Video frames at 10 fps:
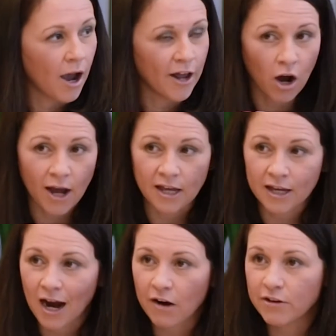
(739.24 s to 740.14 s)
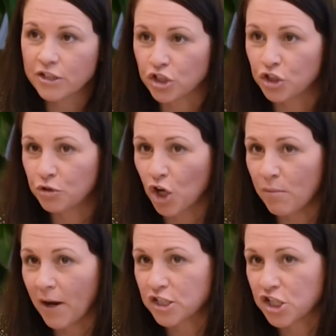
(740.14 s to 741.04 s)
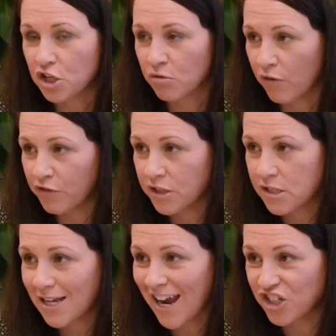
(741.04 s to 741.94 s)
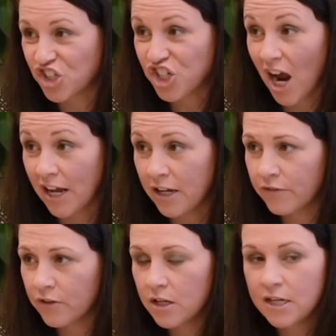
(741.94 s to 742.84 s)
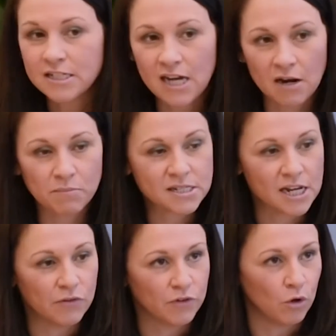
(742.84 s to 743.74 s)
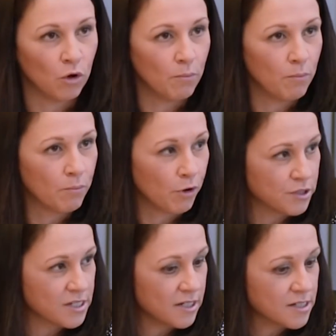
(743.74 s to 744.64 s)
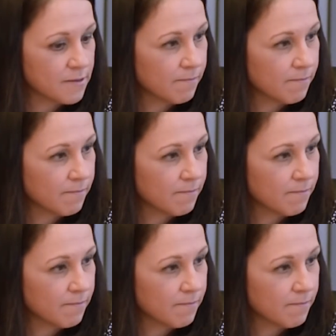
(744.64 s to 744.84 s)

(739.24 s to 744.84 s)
And I encourage you to go back to your office and shave 10% of your process.